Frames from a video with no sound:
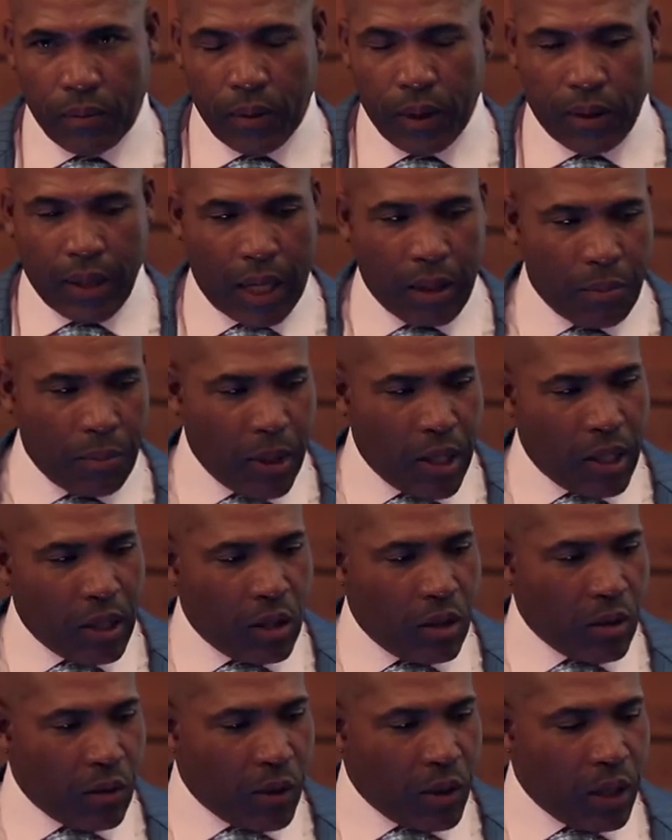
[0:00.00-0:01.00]
It's like
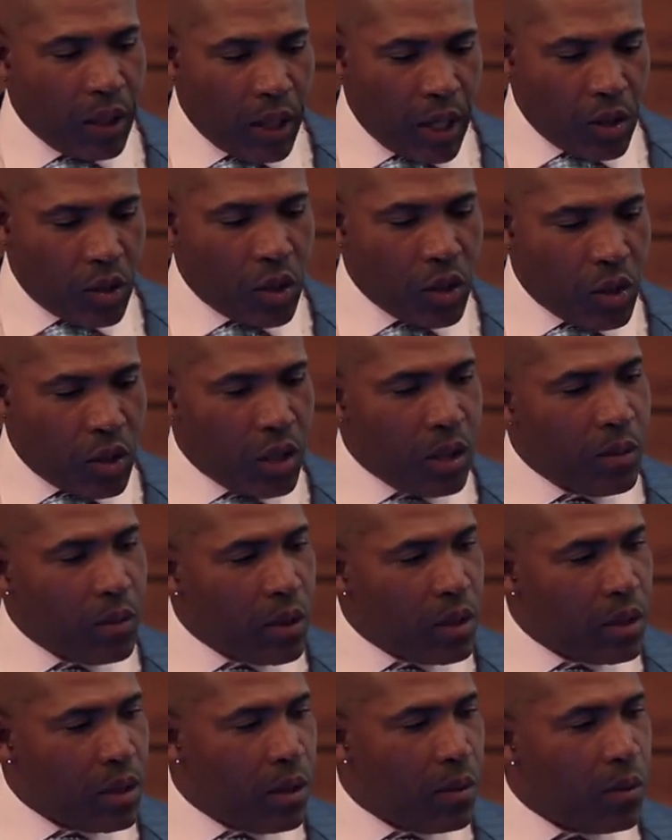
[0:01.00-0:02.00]
being in a relationship
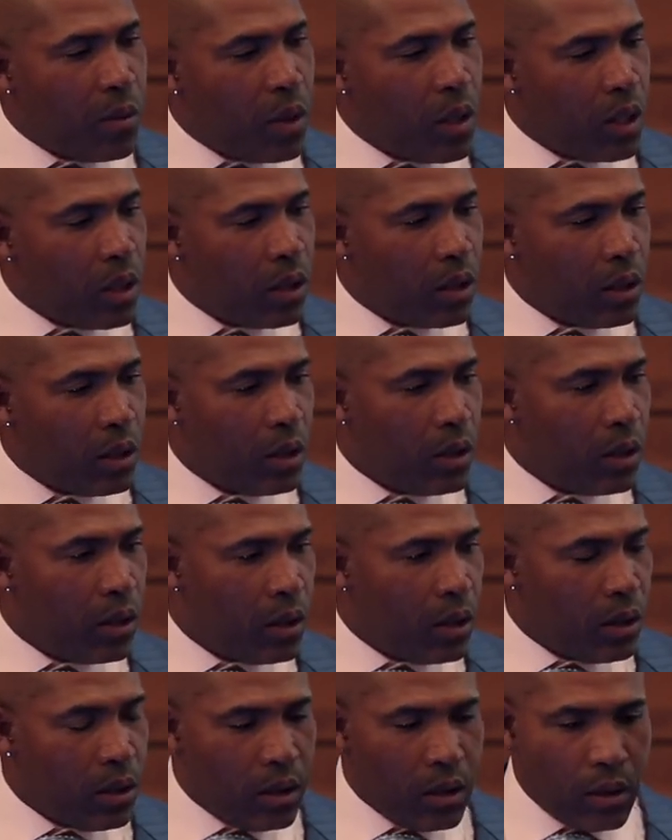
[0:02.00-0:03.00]
with someone.
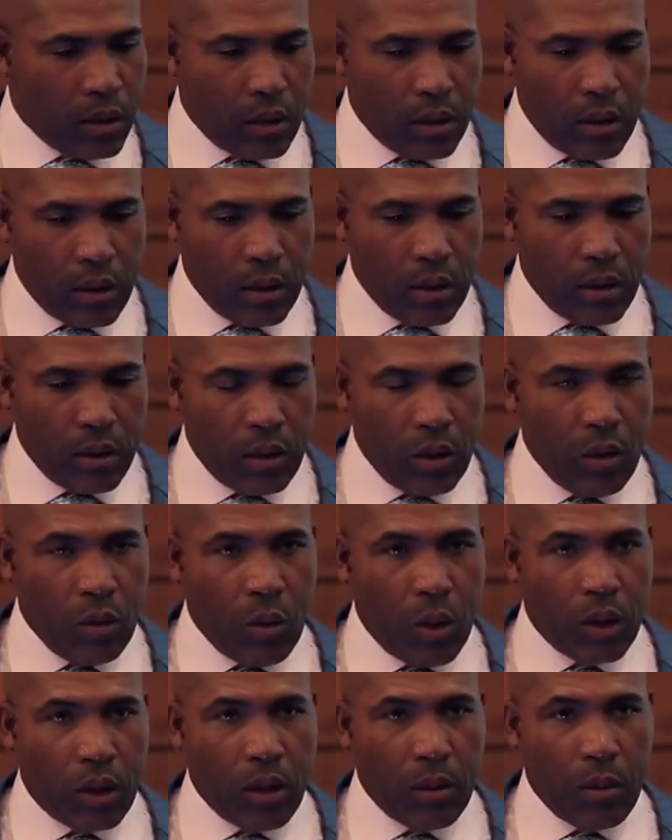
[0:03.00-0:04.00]
Do you
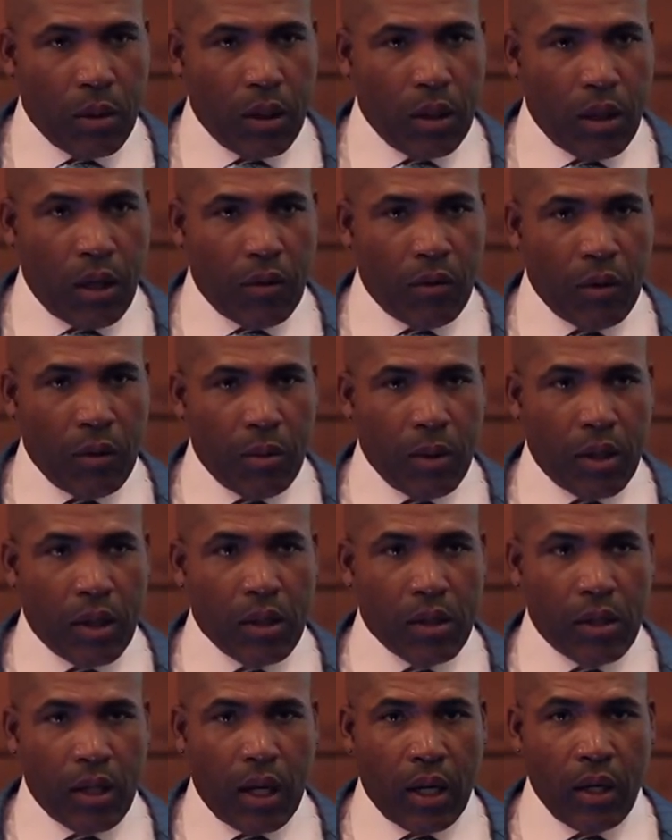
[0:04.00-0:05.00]
want them to love you
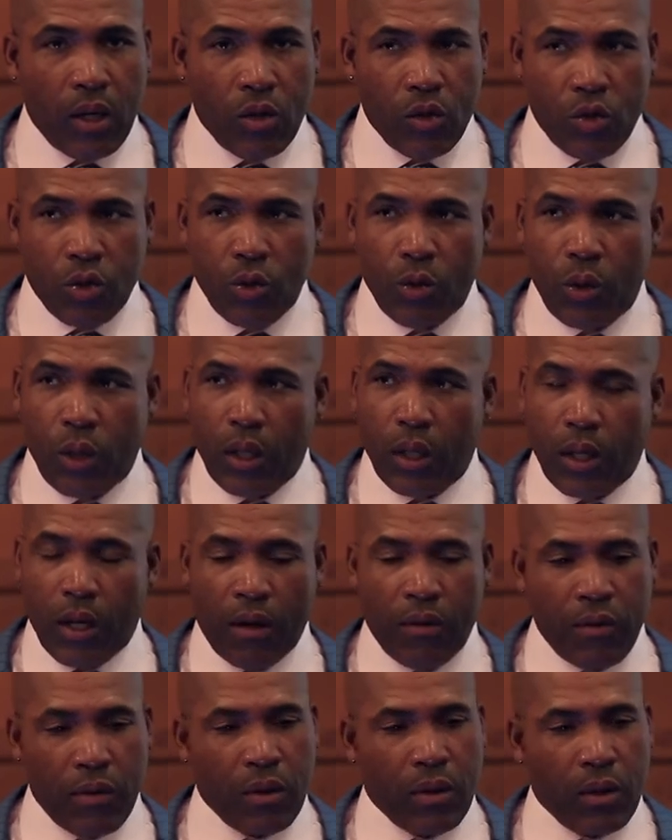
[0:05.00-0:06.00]
because they truly
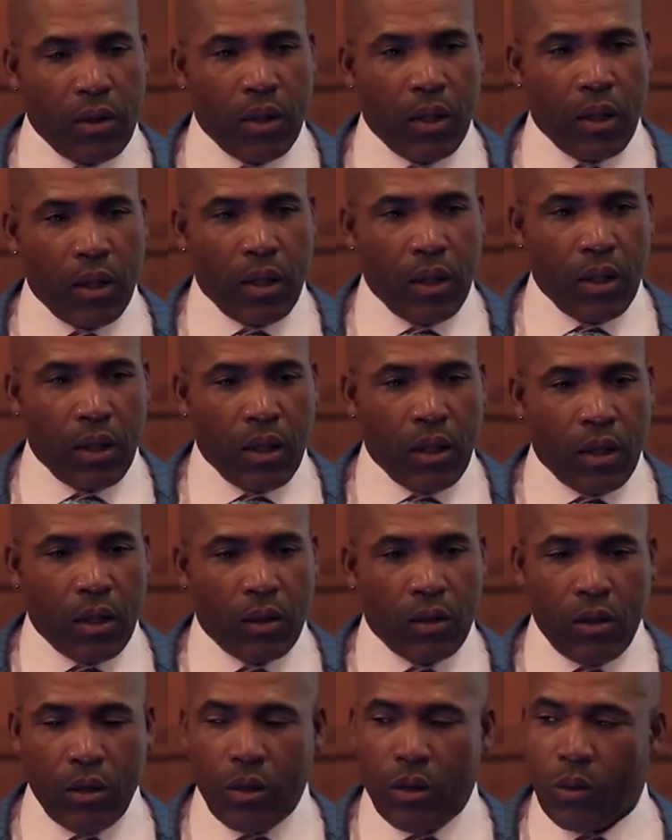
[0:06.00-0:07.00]
love you?
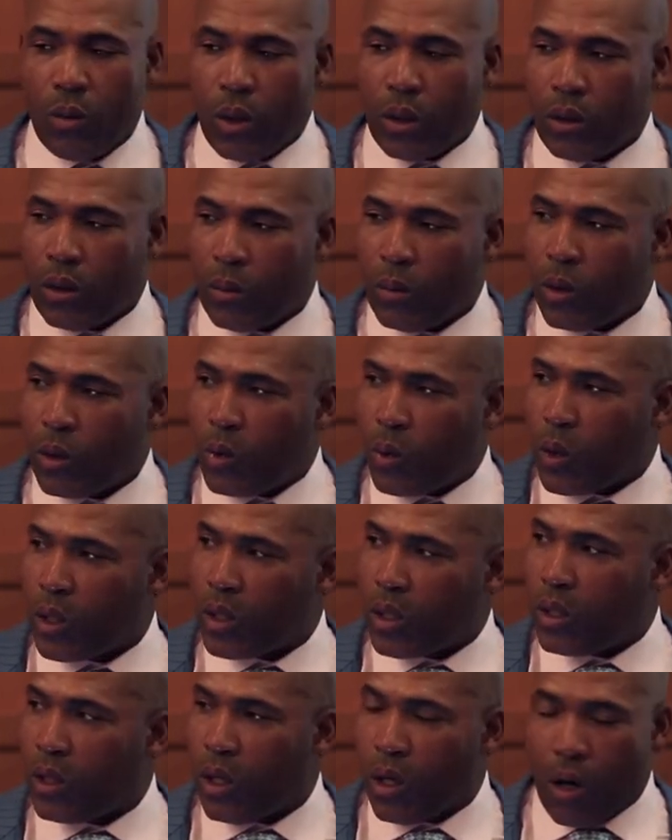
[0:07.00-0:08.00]
Or do you want them to
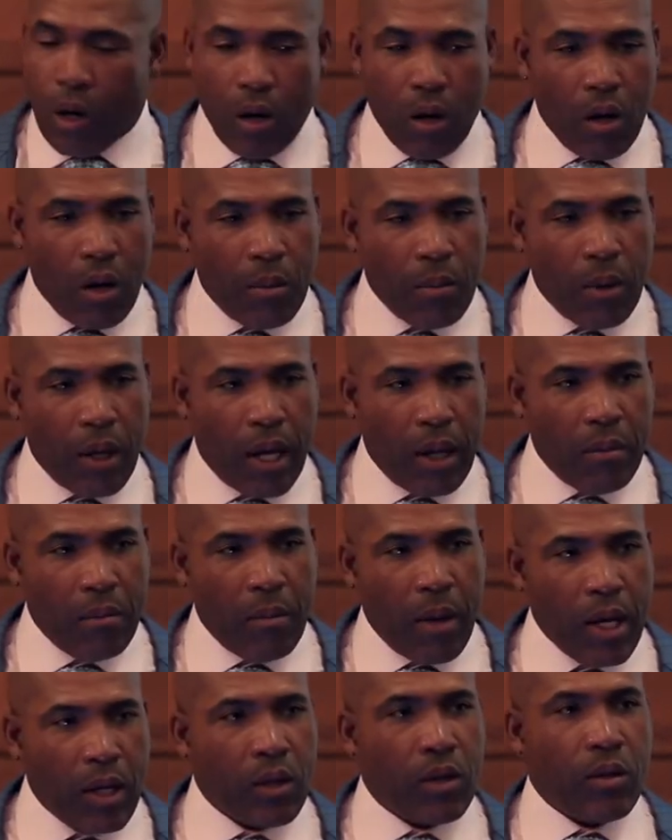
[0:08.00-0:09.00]
twist your arm
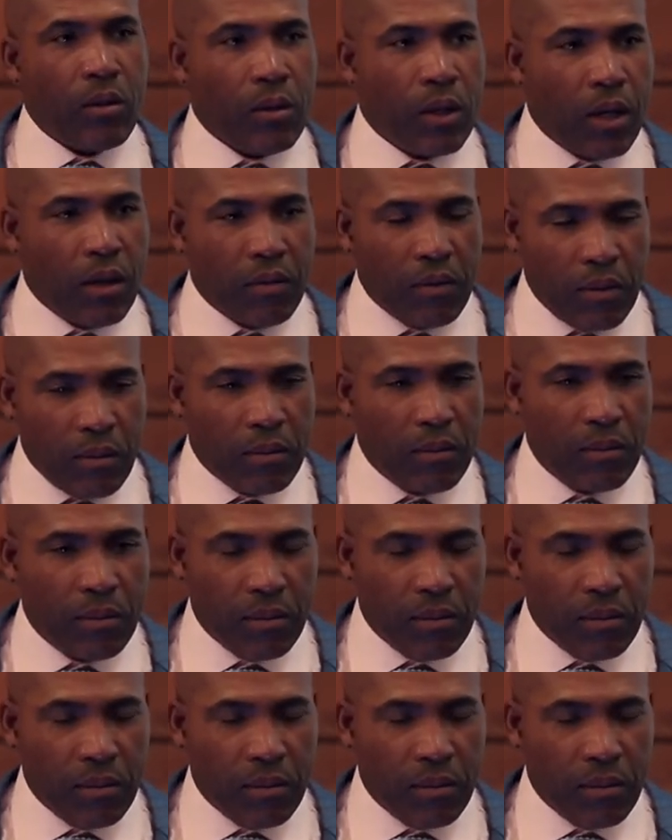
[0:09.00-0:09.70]
and make you love them?